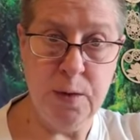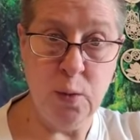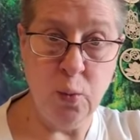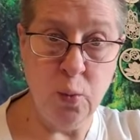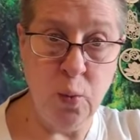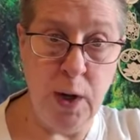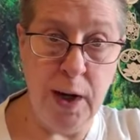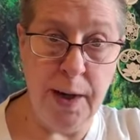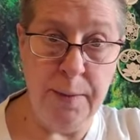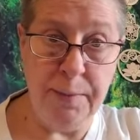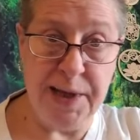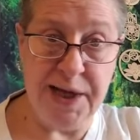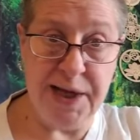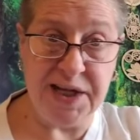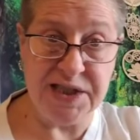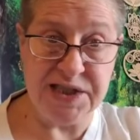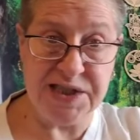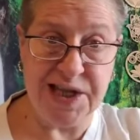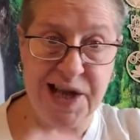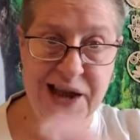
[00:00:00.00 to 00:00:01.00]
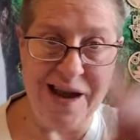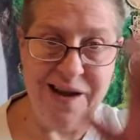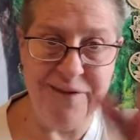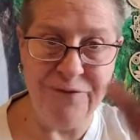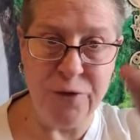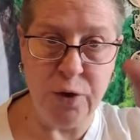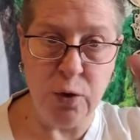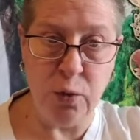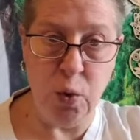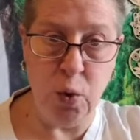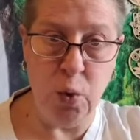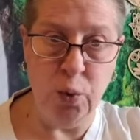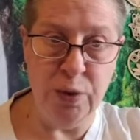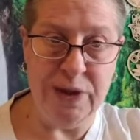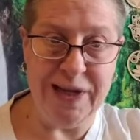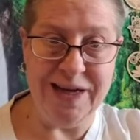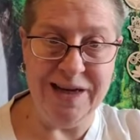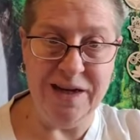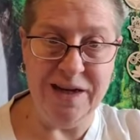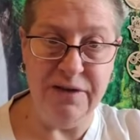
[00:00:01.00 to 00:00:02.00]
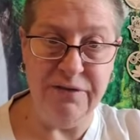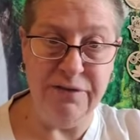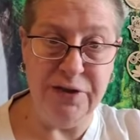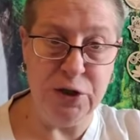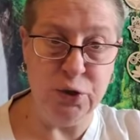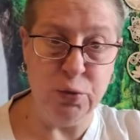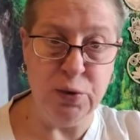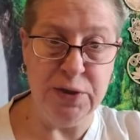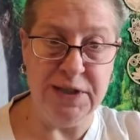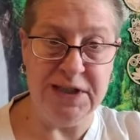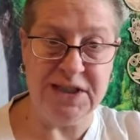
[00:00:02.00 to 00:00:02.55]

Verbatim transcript: Why? Because they have their own individual